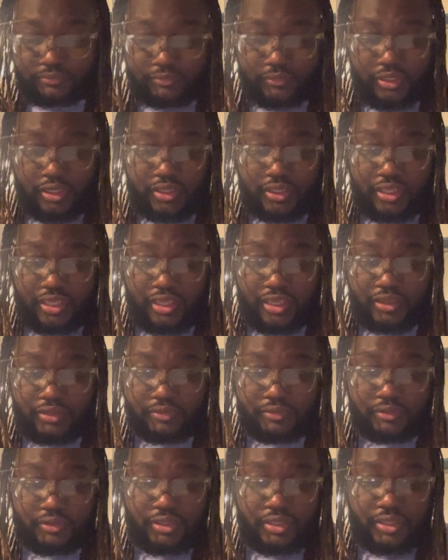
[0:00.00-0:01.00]

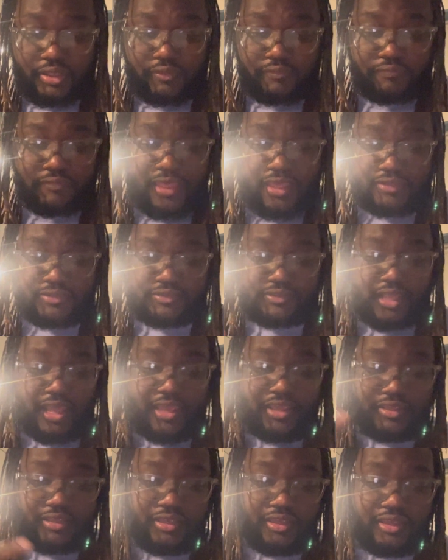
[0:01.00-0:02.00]
again, their
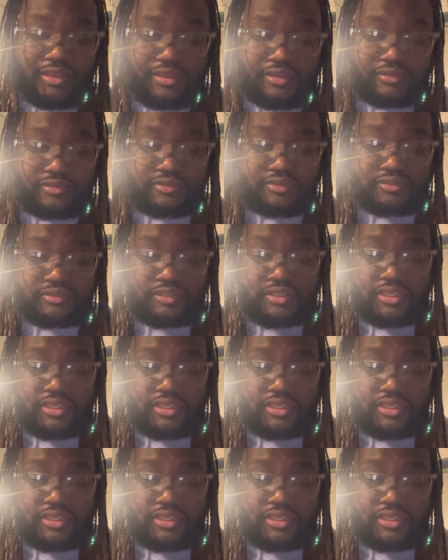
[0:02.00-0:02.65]
site is